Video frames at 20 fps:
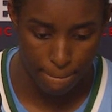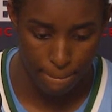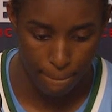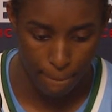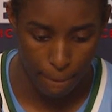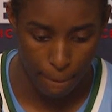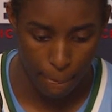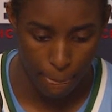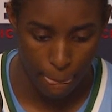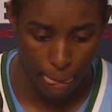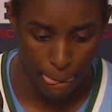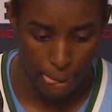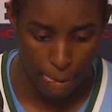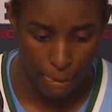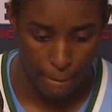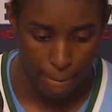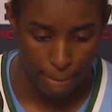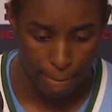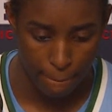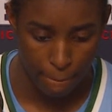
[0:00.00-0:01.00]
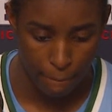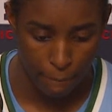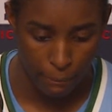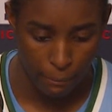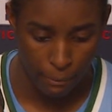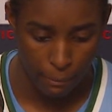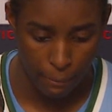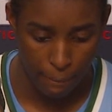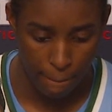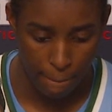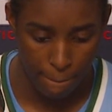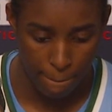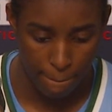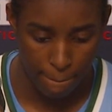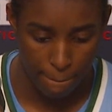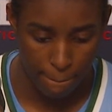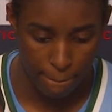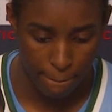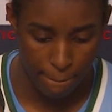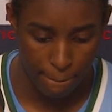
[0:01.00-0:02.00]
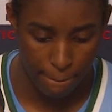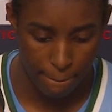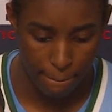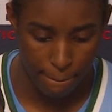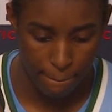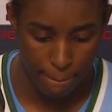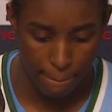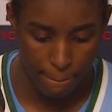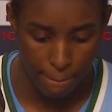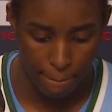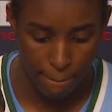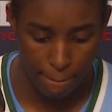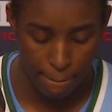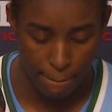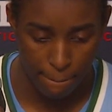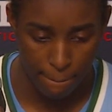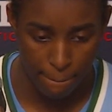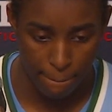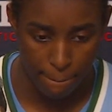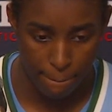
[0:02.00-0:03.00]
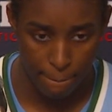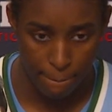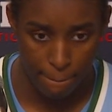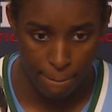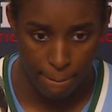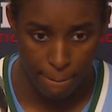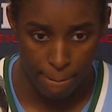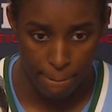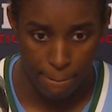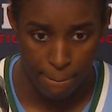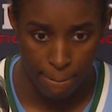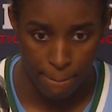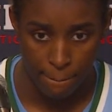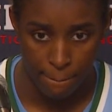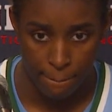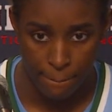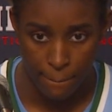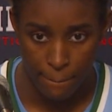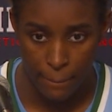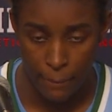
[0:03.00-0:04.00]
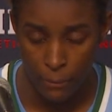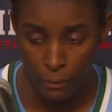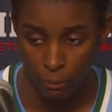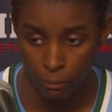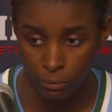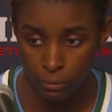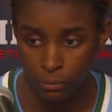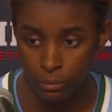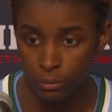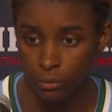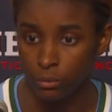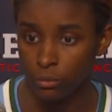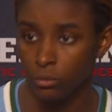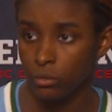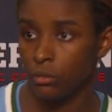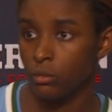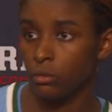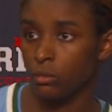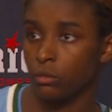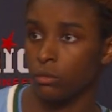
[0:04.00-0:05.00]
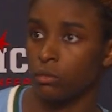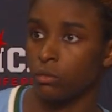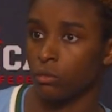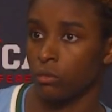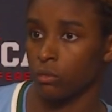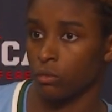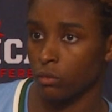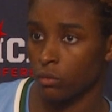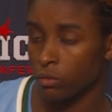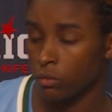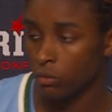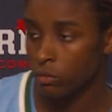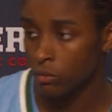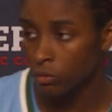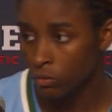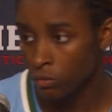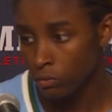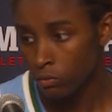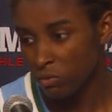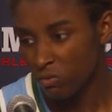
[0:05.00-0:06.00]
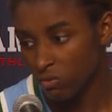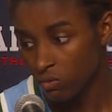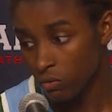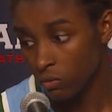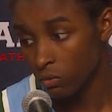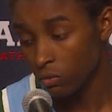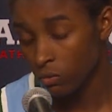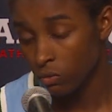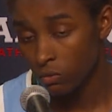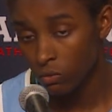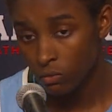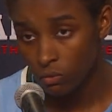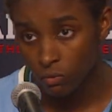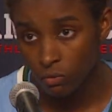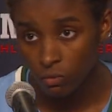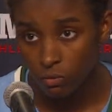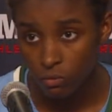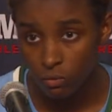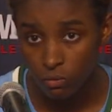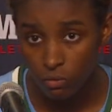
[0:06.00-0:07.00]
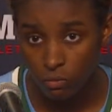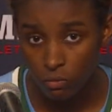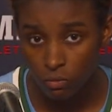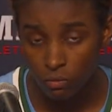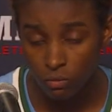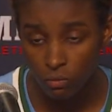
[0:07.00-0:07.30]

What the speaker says: (not speaking)